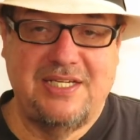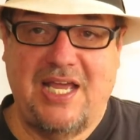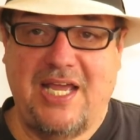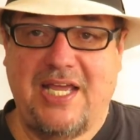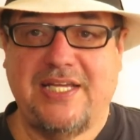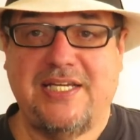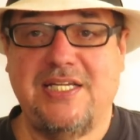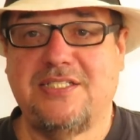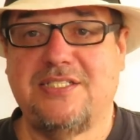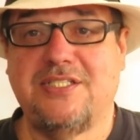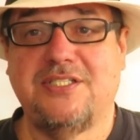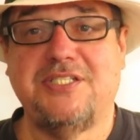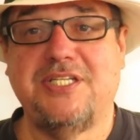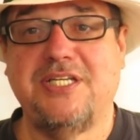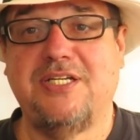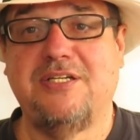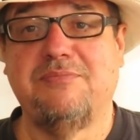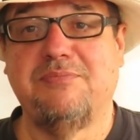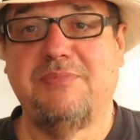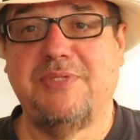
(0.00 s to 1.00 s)
I guess it's
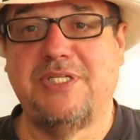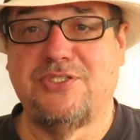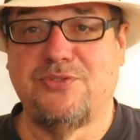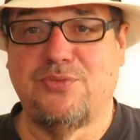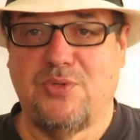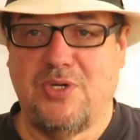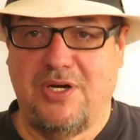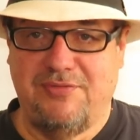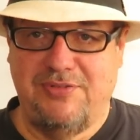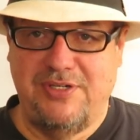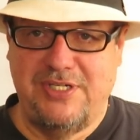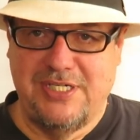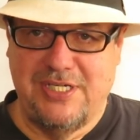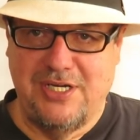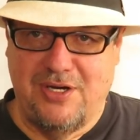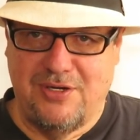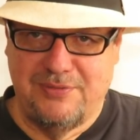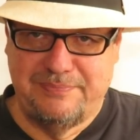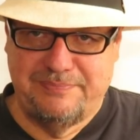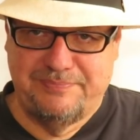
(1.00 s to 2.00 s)
hit and miss wherever you
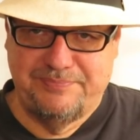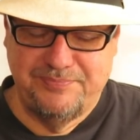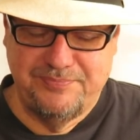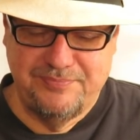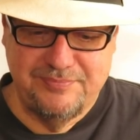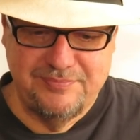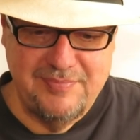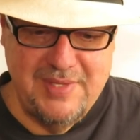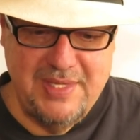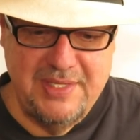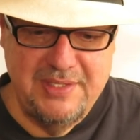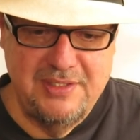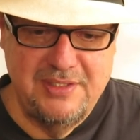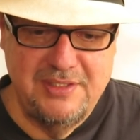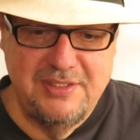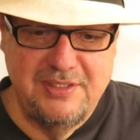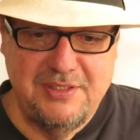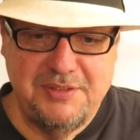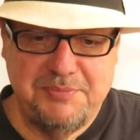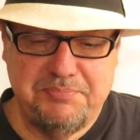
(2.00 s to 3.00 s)
go.
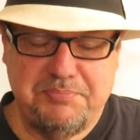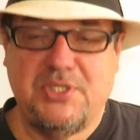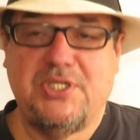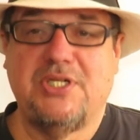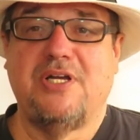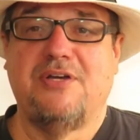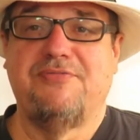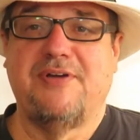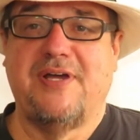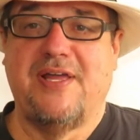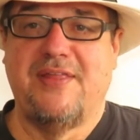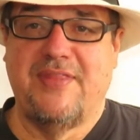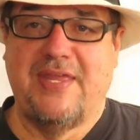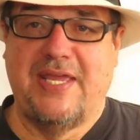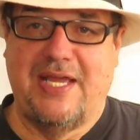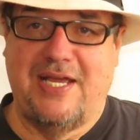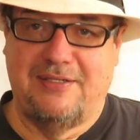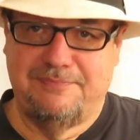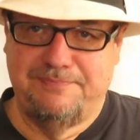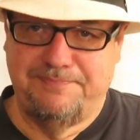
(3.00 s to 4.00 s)
But enough on
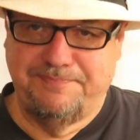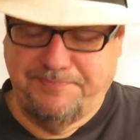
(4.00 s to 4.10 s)
that.